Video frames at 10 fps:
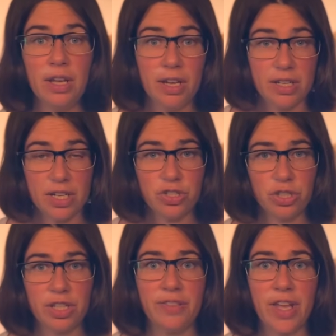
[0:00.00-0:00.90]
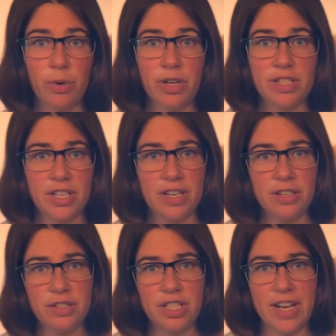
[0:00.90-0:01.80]
Initially, they were
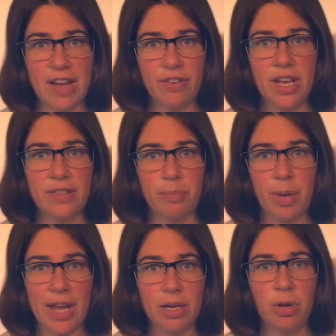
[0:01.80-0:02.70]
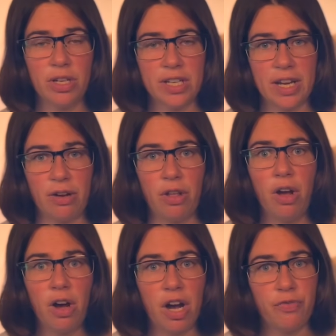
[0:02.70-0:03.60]
intended to navigate the Panama Canal,
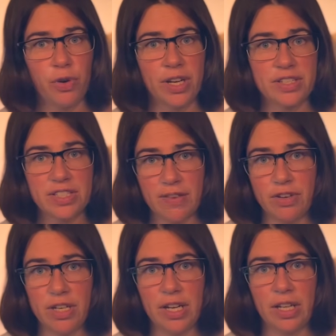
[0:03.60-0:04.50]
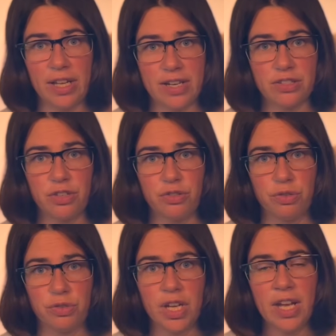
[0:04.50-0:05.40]
offering a 7-night Alaska
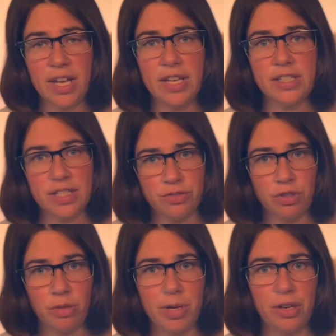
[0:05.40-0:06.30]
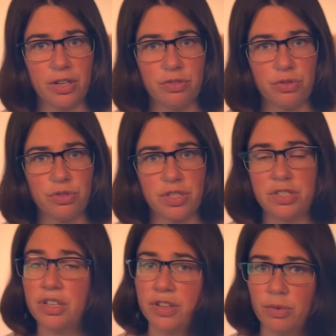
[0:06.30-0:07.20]
cruise and Central American cruises
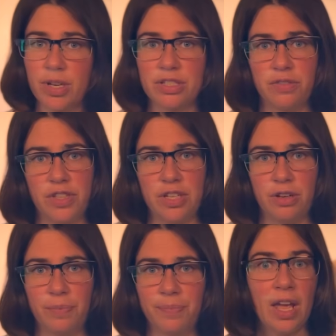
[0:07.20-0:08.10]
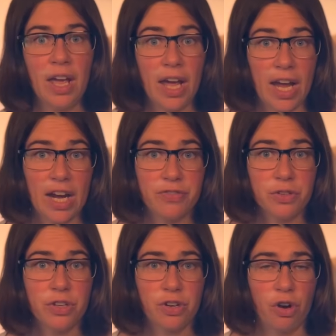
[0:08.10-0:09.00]
during the rest of the year.
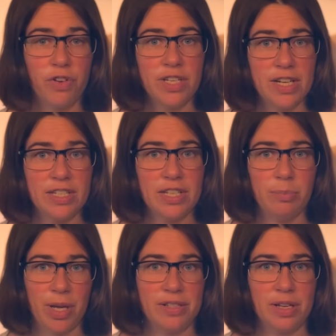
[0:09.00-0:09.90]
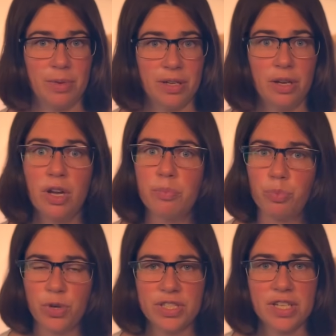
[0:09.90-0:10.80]
After the COVID-19 pandemic,
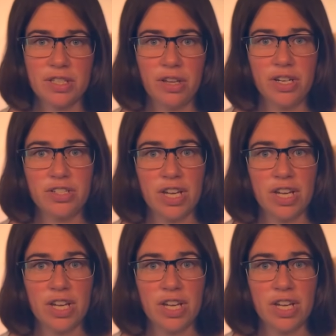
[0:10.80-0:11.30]
Princess launched